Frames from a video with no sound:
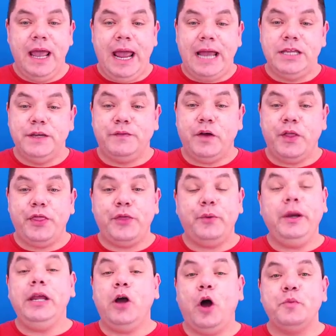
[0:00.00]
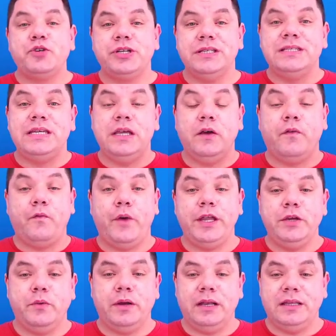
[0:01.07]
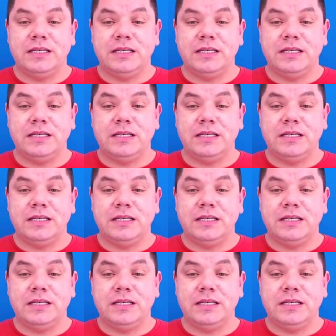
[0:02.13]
and you've got 3 options here of when you want to